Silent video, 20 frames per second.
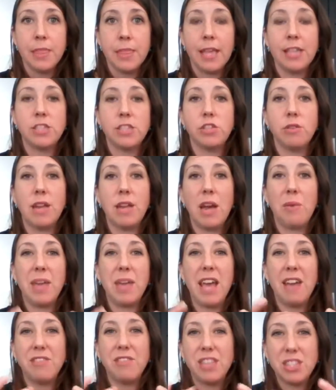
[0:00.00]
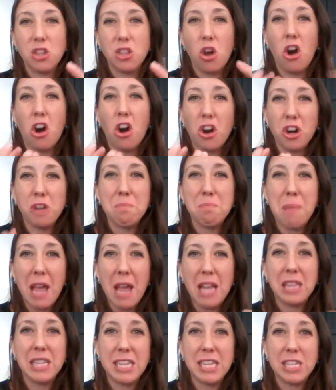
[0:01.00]
And so now we have this hard
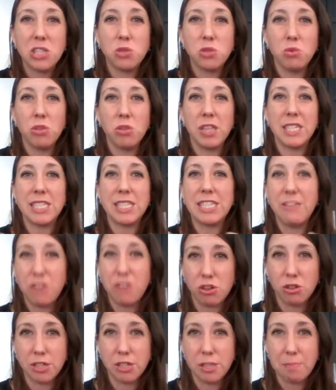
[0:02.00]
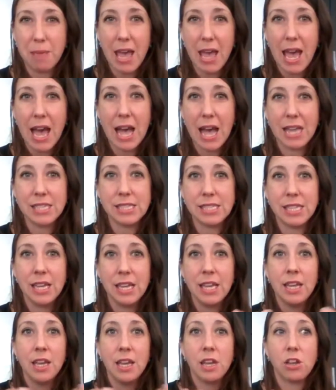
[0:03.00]
pellety stool that's difficult to pass,
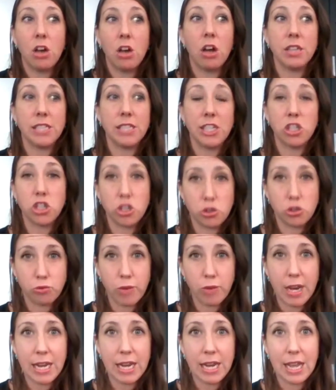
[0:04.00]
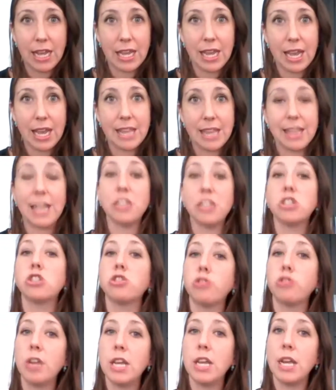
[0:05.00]
causing straining, and that
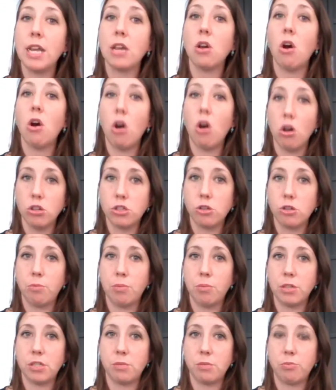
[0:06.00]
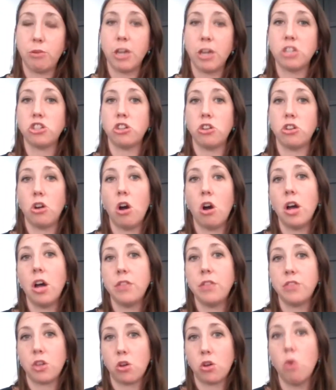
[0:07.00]
straining also puts a pressure
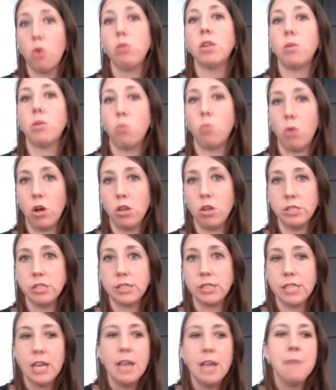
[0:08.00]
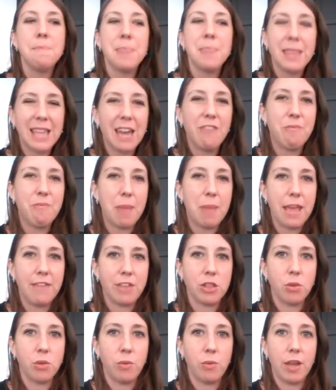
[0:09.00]
on the colon walls, kind of
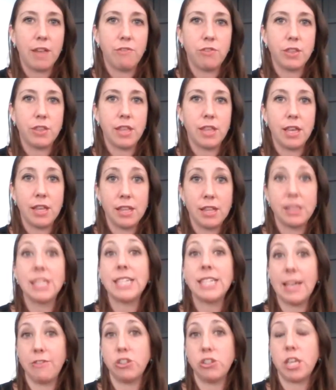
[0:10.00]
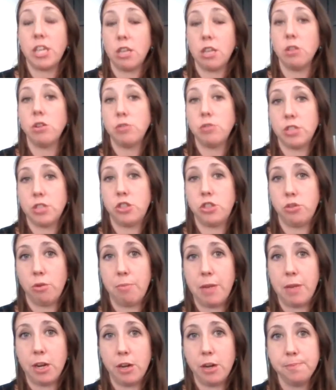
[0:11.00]
paving the way for the diverticulosis to
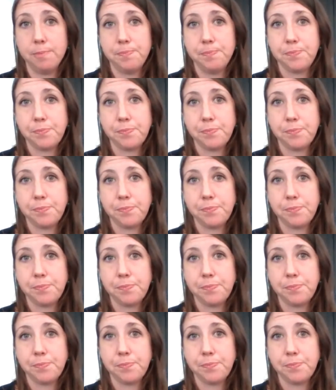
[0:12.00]
appear.